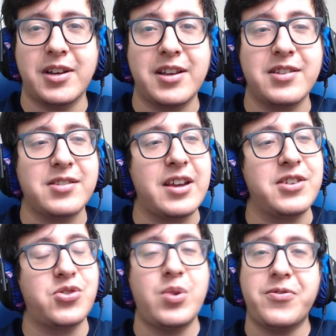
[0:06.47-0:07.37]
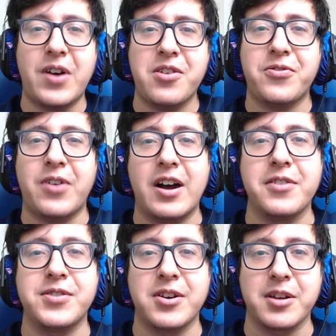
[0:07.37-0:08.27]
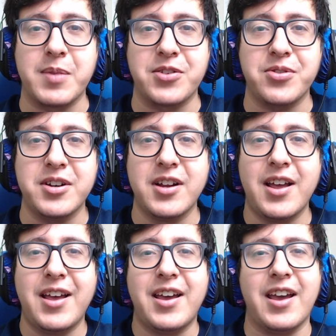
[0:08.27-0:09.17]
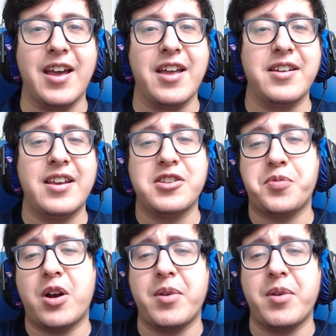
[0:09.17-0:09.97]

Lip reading: It is a Street Fighter V documentary, and it is probably the